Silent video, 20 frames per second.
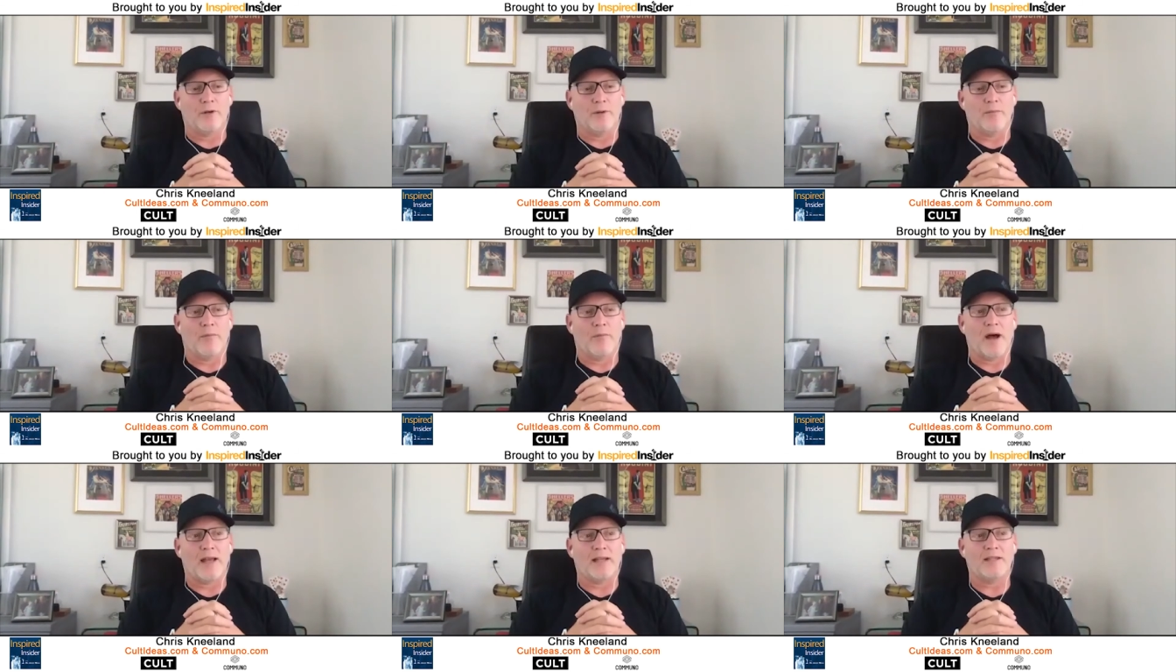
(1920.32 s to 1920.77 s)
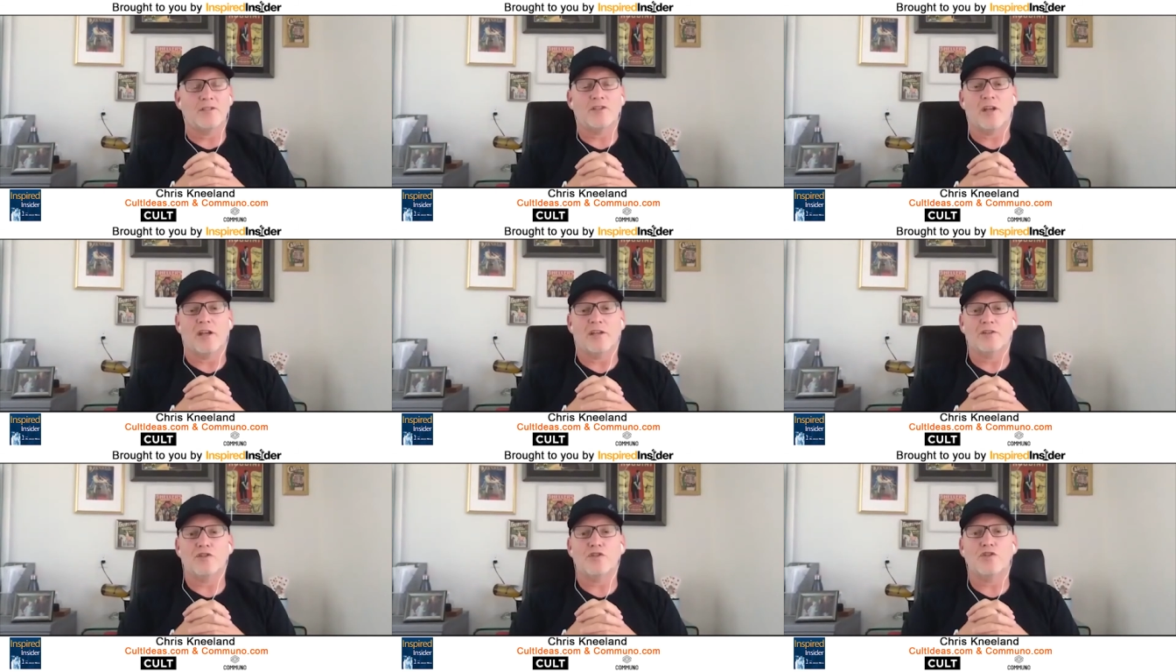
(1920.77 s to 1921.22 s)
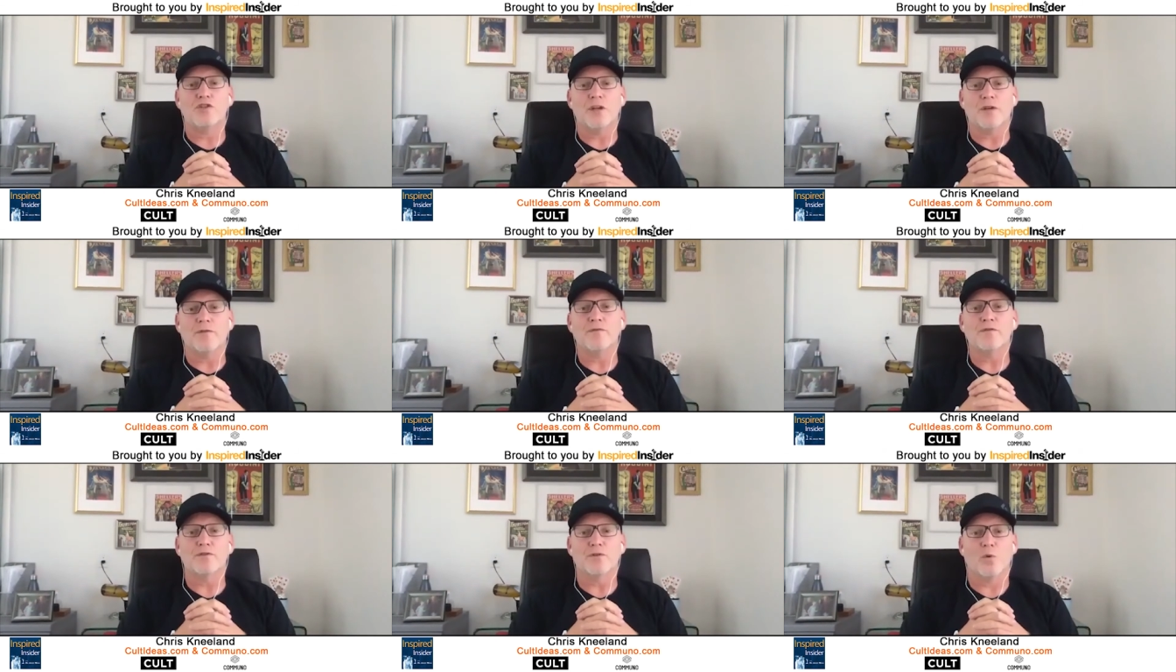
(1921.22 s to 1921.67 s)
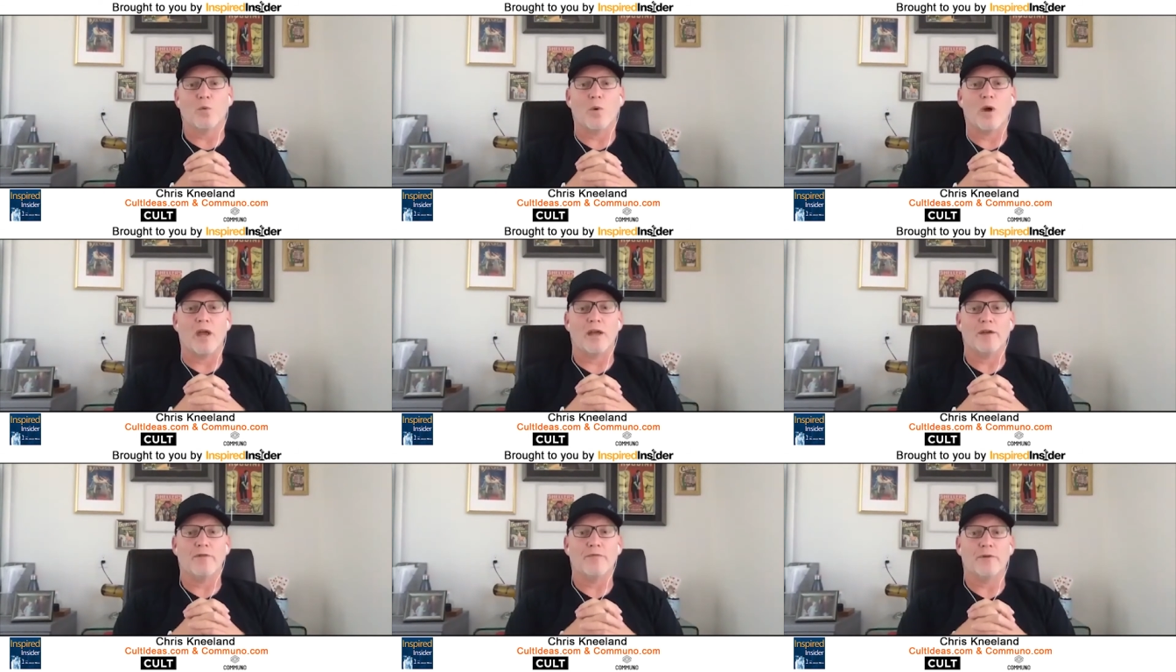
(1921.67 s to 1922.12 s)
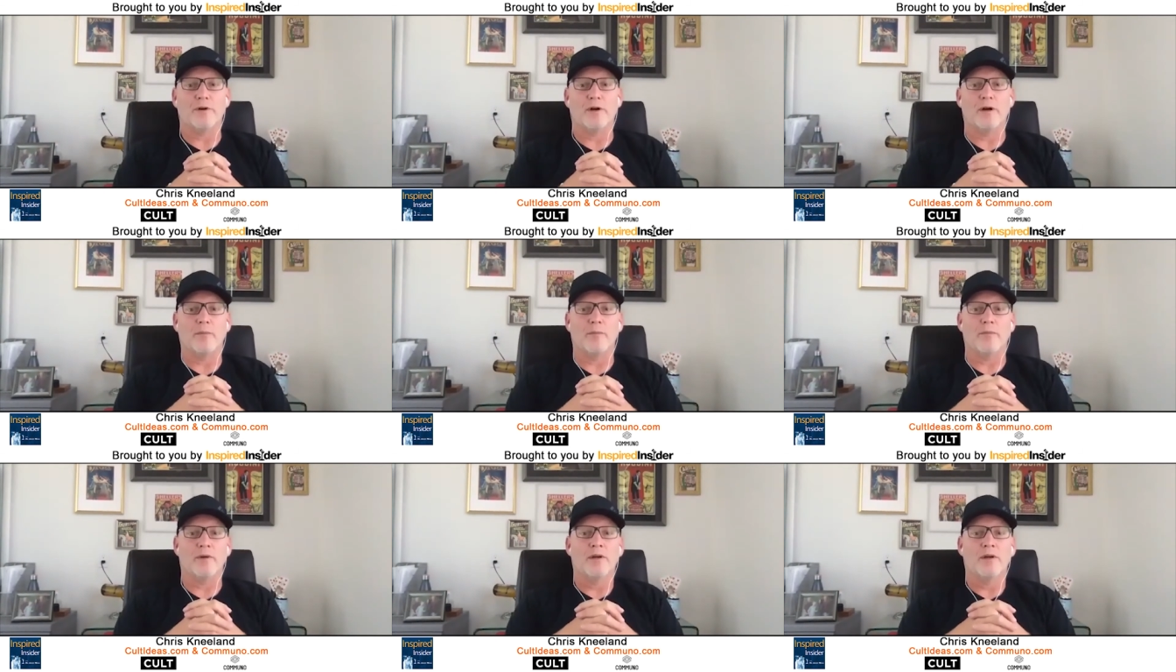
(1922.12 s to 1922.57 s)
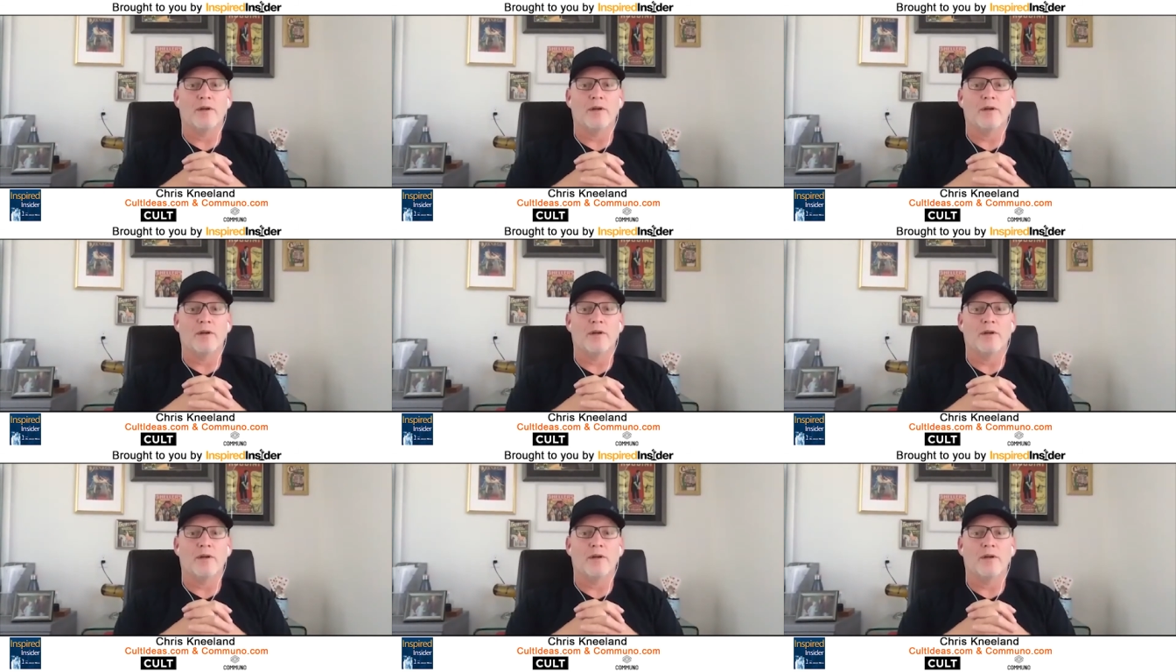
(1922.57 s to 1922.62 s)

mindset shifts away from